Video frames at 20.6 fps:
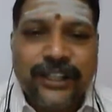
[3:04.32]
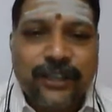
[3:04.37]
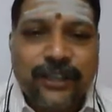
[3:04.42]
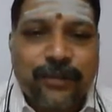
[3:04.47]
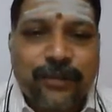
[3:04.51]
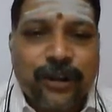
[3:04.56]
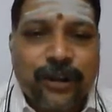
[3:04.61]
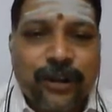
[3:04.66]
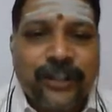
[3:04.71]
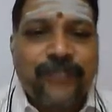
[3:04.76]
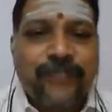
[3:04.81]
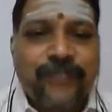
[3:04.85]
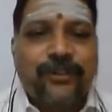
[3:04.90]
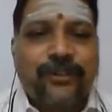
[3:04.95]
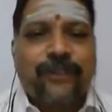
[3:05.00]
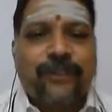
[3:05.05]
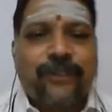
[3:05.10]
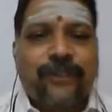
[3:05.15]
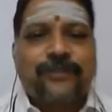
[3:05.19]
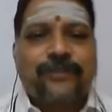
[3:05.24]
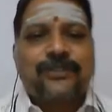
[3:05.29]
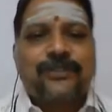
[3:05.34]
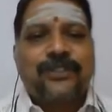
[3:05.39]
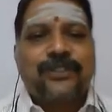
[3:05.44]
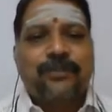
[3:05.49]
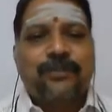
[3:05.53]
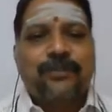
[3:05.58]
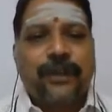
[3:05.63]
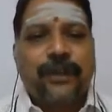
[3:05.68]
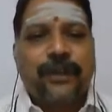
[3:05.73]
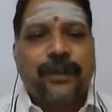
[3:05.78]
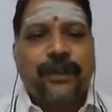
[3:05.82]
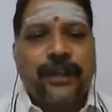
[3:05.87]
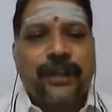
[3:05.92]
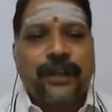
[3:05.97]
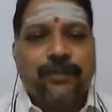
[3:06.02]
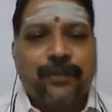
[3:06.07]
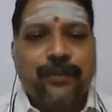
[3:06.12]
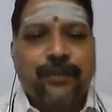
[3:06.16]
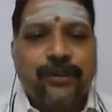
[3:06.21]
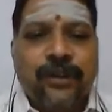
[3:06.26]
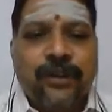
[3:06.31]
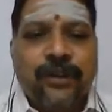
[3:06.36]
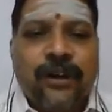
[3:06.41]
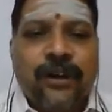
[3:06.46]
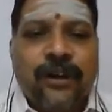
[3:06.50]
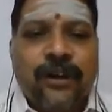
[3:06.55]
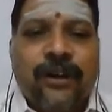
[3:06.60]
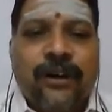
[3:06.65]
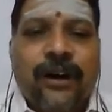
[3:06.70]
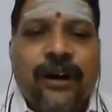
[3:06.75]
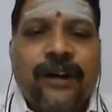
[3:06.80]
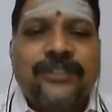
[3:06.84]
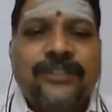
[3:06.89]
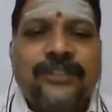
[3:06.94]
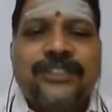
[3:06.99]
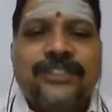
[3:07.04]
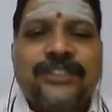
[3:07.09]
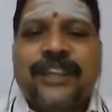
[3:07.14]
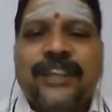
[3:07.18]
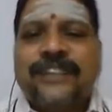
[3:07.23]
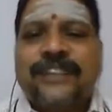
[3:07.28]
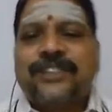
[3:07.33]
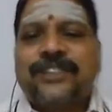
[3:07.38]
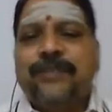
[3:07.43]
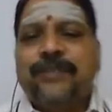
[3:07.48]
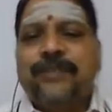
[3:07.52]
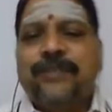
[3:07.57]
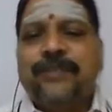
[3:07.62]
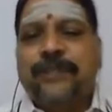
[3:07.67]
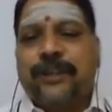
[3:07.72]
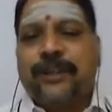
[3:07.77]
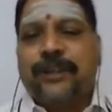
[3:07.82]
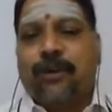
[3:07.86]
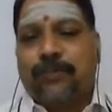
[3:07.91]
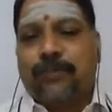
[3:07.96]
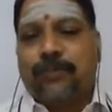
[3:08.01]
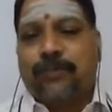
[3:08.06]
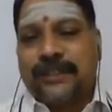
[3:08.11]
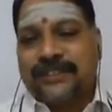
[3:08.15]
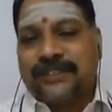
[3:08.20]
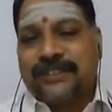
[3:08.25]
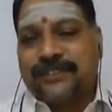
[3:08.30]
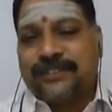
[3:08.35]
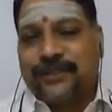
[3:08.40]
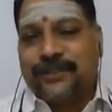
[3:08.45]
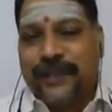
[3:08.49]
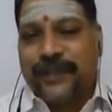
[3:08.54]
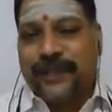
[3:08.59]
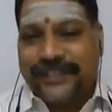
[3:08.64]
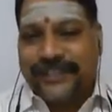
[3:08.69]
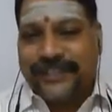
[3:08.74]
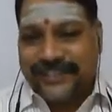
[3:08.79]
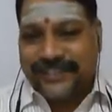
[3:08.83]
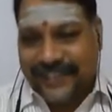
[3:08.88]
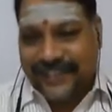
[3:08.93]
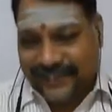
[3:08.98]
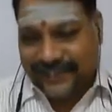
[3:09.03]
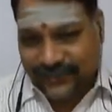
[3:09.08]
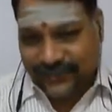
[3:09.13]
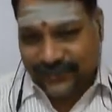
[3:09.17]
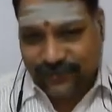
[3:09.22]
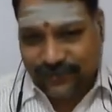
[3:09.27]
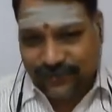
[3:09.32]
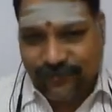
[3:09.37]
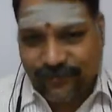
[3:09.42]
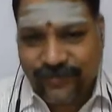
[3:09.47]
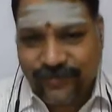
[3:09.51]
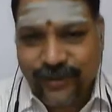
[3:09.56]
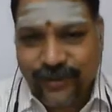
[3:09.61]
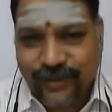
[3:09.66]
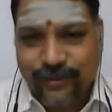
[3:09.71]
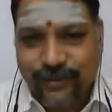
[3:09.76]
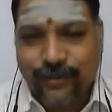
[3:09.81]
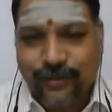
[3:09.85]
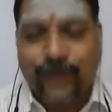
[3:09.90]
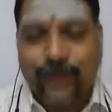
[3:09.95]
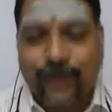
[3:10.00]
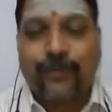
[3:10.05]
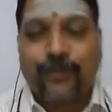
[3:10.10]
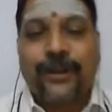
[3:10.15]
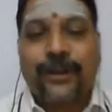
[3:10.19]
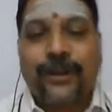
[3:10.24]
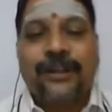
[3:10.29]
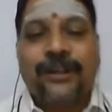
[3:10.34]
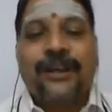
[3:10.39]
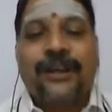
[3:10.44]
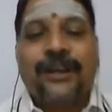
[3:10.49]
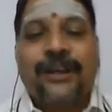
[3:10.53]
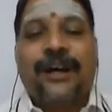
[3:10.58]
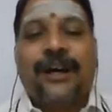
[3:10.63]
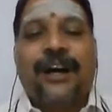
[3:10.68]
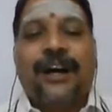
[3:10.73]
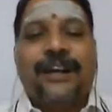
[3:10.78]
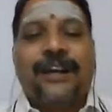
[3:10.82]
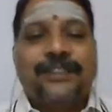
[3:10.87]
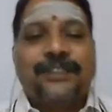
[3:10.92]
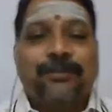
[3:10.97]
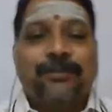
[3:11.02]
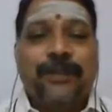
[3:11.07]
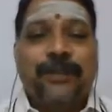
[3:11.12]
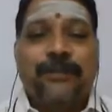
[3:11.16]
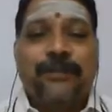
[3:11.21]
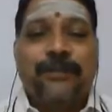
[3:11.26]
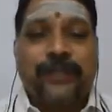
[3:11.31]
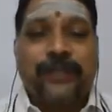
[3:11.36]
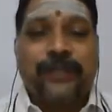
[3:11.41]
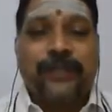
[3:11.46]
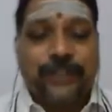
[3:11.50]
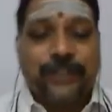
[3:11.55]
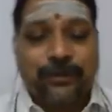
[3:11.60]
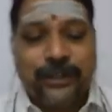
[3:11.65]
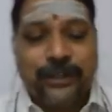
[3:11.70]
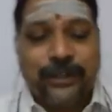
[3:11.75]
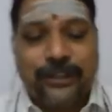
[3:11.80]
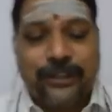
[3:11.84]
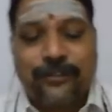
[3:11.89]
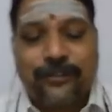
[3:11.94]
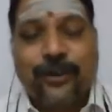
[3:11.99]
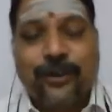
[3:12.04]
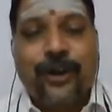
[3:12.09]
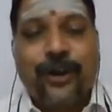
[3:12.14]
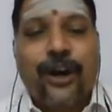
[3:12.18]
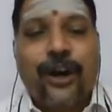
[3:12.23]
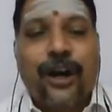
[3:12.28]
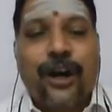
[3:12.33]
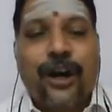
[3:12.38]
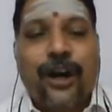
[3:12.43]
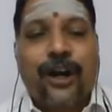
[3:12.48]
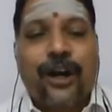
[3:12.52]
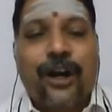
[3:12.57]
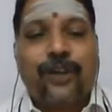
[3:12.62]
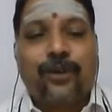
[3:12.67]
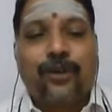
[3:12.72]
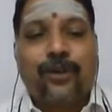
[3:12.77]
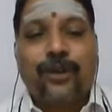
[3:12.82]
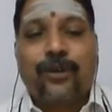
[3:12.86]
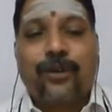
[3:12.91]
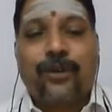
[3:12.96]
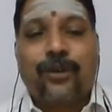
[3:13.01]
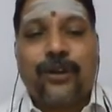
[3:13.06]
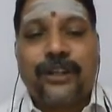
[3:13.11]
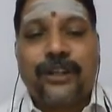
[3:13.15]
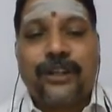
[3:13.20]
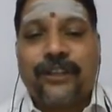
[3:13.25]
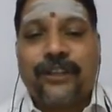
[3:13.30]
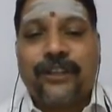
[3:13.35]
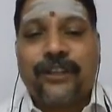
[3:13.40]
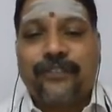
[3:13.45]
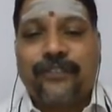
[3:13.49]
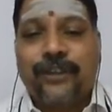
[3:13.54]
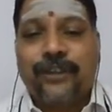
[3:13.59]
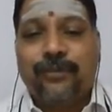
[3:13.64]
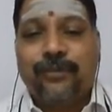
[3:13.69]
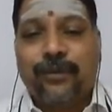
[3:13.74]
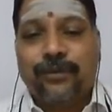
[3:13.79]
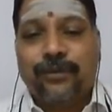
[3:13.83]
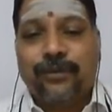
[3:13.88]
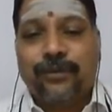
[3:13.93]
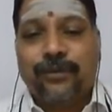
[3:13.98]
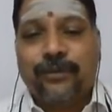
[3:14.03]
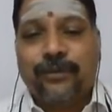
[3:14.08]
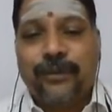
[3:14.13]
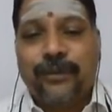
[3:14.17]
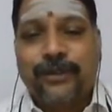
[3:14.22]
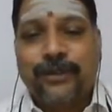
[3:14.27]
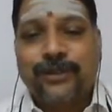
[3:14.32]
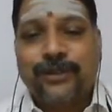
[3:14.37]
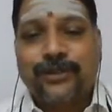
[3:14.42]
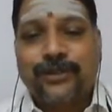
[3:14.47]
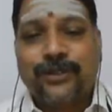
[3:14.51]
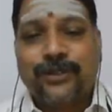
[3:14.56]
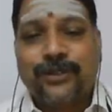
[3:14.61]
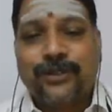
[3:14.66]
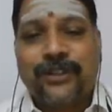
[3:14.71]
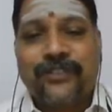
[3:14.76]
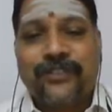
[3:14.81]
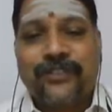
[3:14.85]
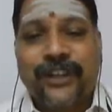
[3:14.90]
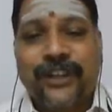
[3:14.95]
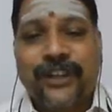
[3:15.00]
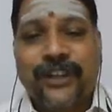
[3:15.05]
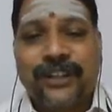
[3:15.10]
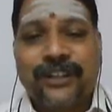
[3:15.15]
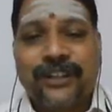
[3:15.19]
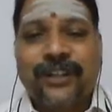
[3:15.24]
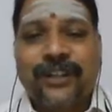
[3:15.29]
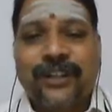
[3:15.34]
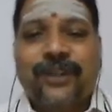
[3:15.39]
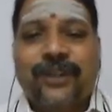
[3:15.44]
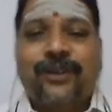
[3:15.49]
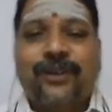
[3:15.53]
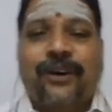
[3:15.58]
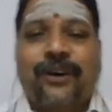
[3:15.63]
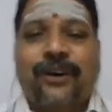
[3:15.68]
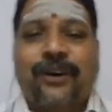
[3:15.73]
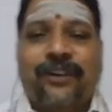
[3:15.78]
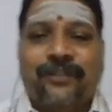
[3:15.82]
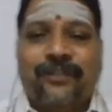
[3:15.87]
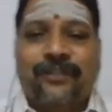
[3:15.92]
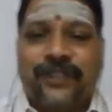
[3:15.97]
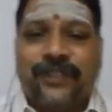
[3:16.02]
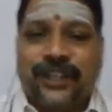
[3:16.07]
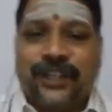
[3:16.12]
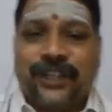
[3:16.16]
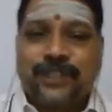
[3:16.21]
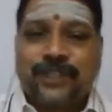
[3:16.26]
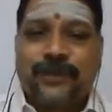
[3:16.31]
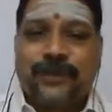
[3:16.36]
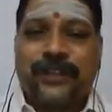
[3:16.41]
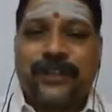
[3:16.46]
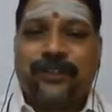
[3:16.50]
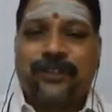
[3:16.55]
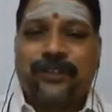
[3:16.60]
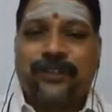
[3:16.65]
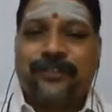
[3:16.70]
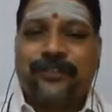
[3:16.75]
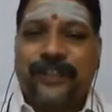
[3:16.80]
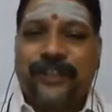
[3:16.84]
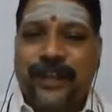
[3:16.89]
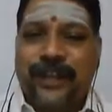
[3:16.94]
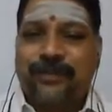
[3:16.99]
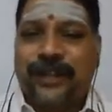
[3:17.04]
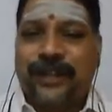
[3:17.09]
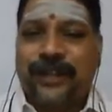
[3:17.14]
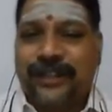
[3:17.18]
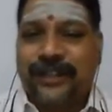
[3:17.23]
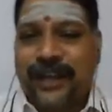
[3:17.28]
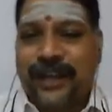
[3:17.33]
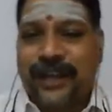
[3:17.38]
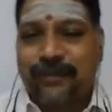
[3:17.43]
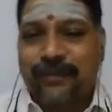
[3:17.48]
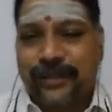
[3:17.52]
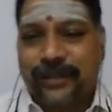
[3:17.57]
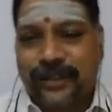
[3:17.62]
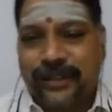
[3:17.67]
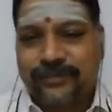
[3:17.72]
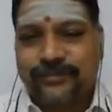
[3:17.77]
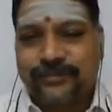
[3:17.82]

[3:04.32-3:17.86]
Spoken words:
productivity of simple input, which is extremely complex to exercise. Moreover, simply measurement of total quantity of input may be used to difficult with respect of labor and capital.